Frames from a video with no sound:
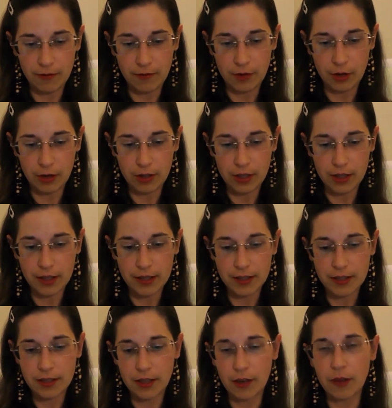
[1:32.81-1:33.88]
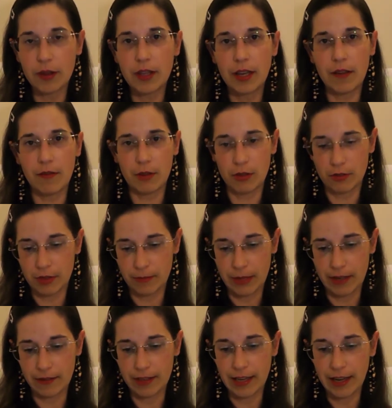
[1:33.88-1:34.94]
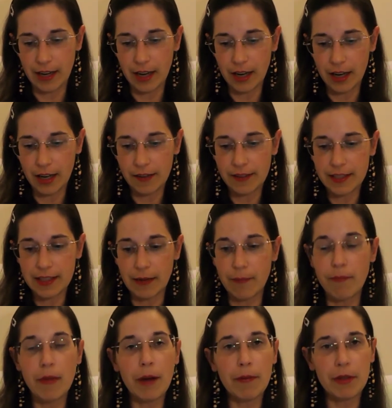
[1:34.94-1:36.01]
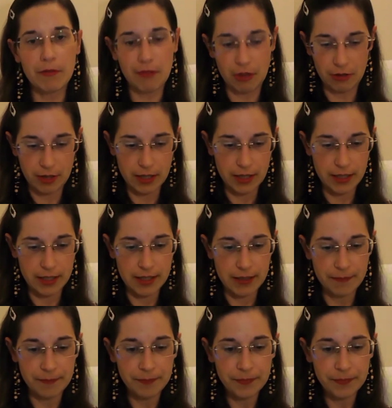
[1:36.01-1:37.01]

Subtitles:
vloggers, so they vlog about their lives, some mummy vloggers,